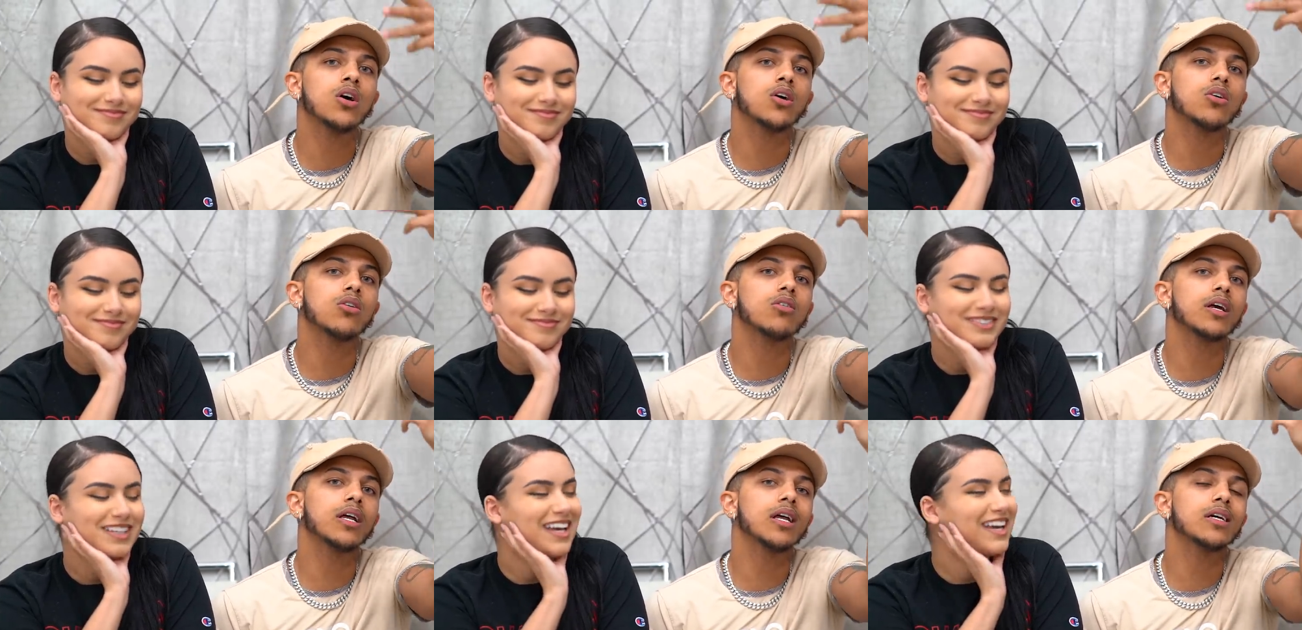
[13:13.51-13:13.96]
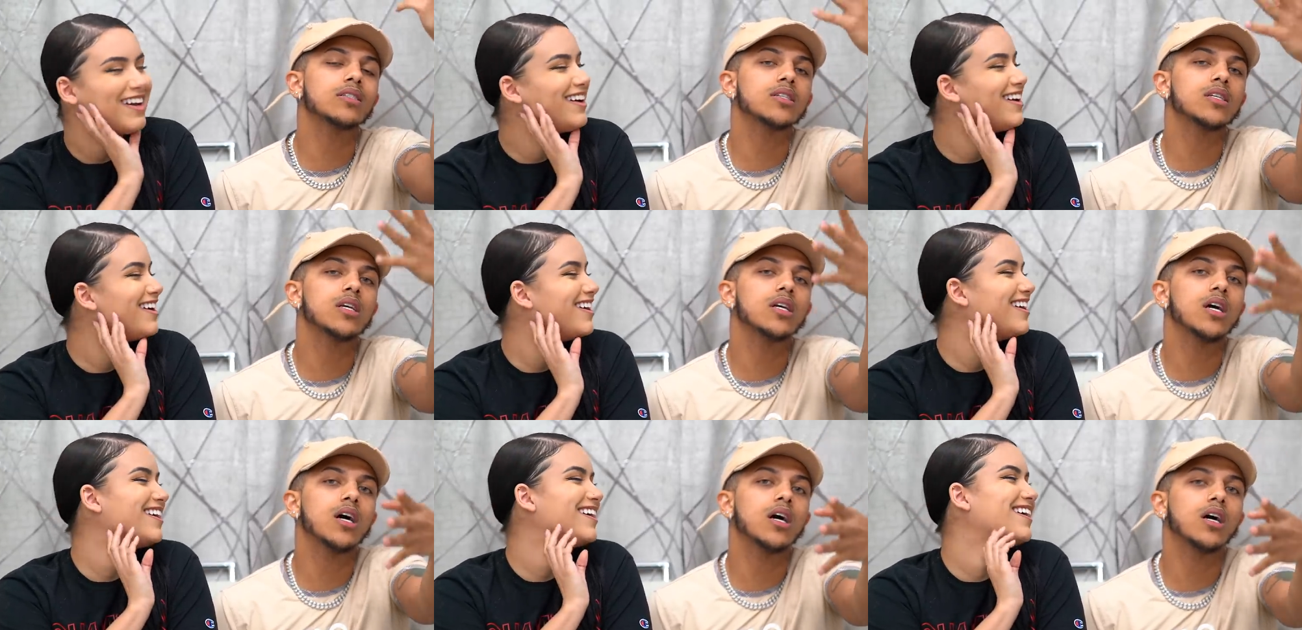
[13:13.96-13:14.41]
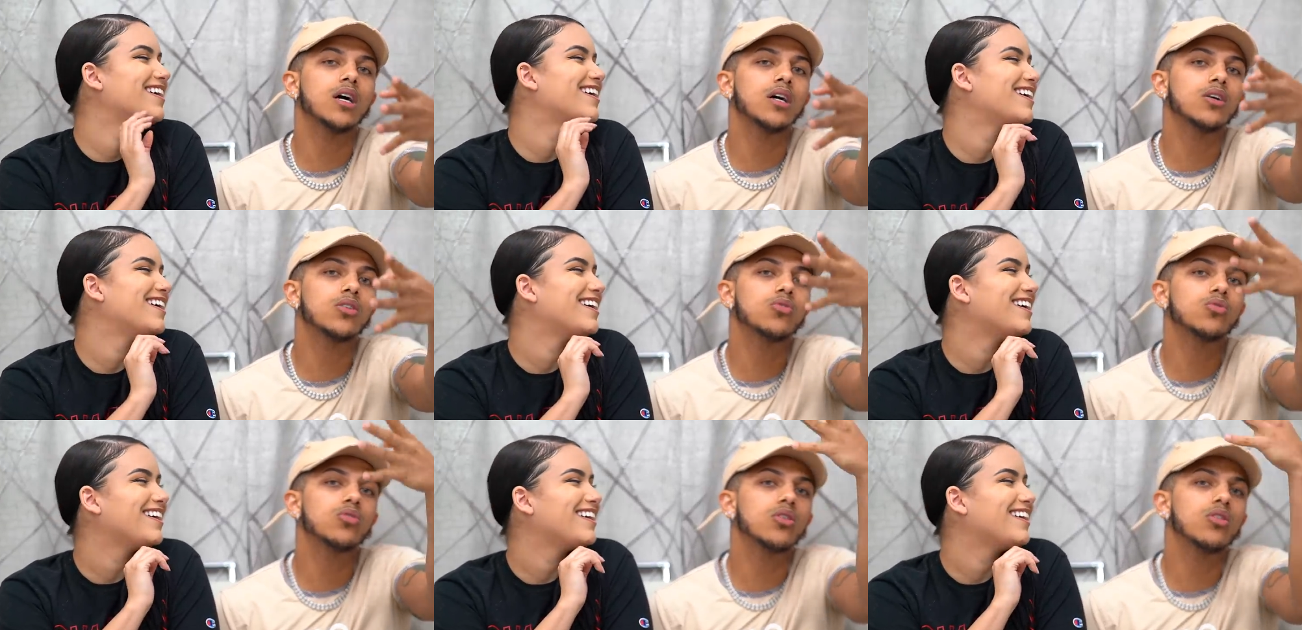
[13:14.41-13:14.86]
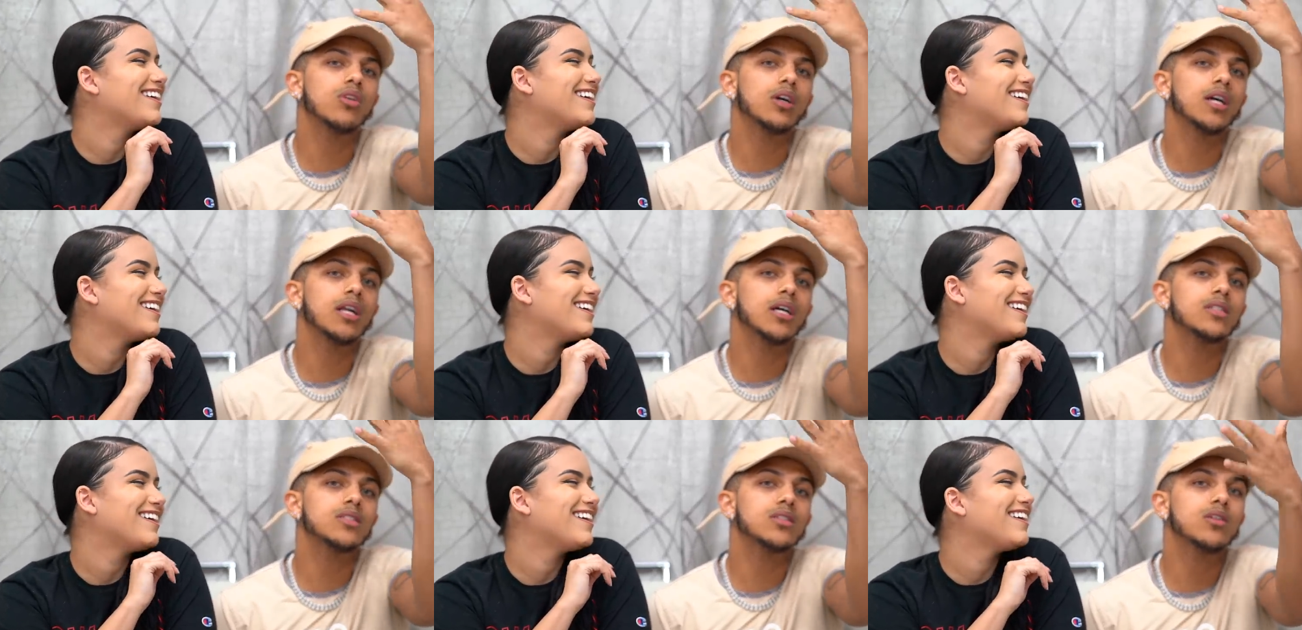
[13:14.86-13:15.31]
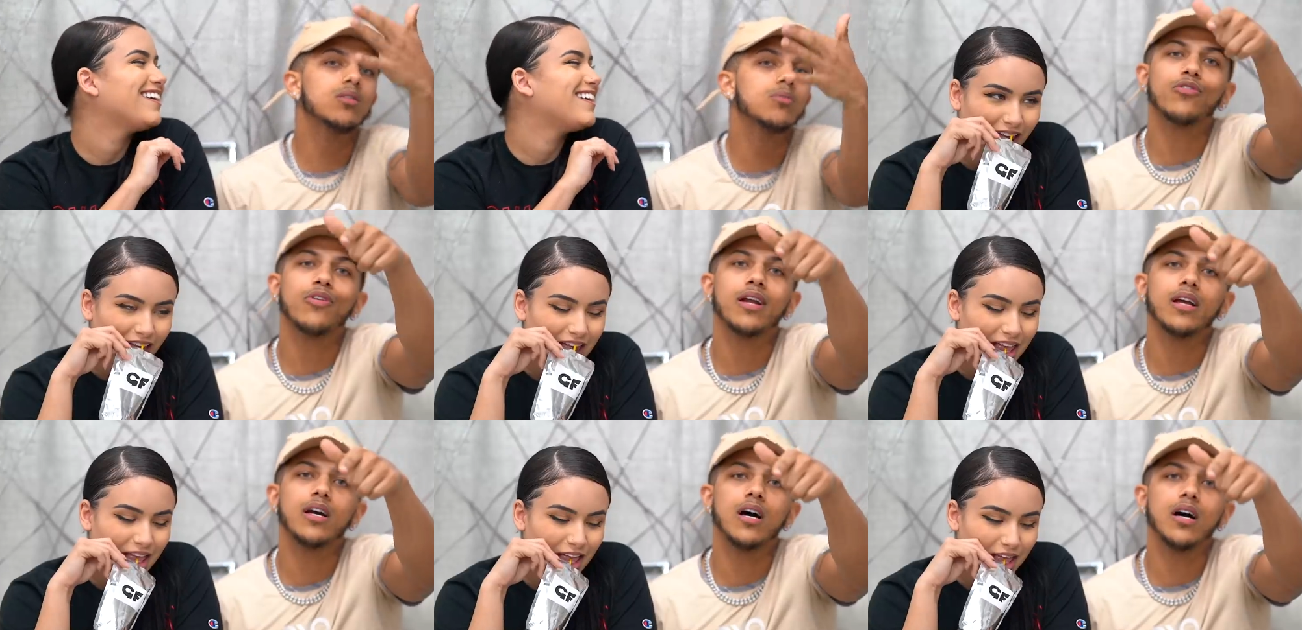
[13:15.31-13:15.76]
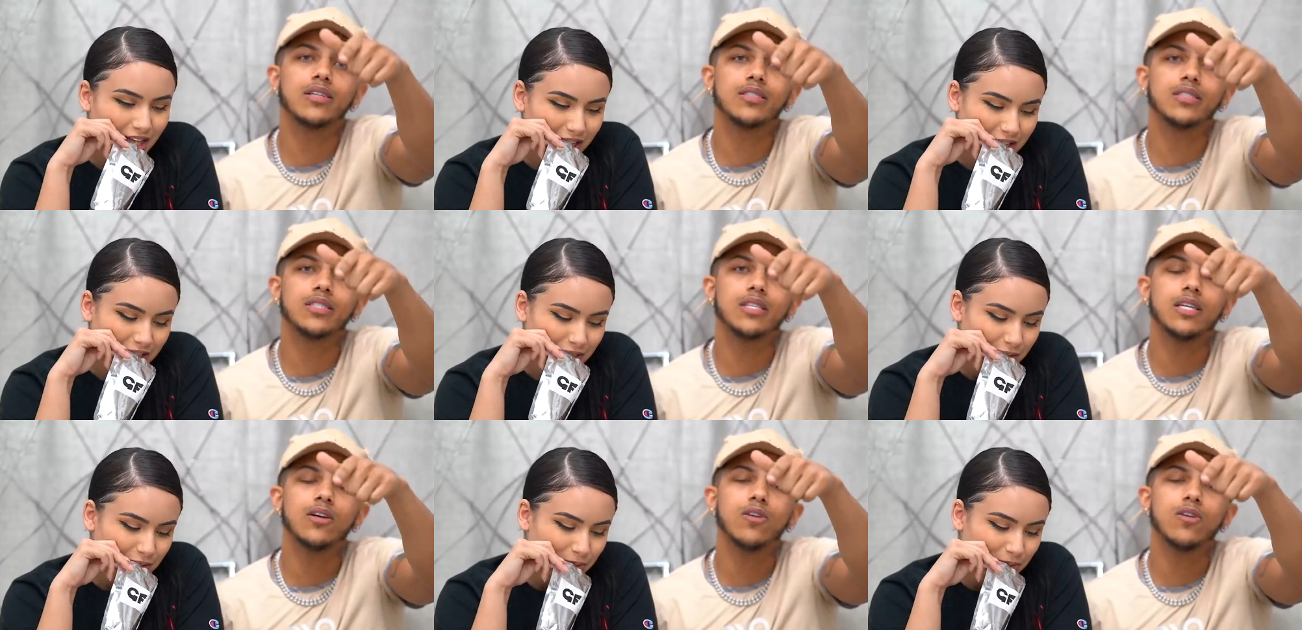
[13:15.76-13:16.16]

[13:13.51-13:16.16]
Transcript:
Speaker 1: Go get that to your uncle. Go get that to your great auntie.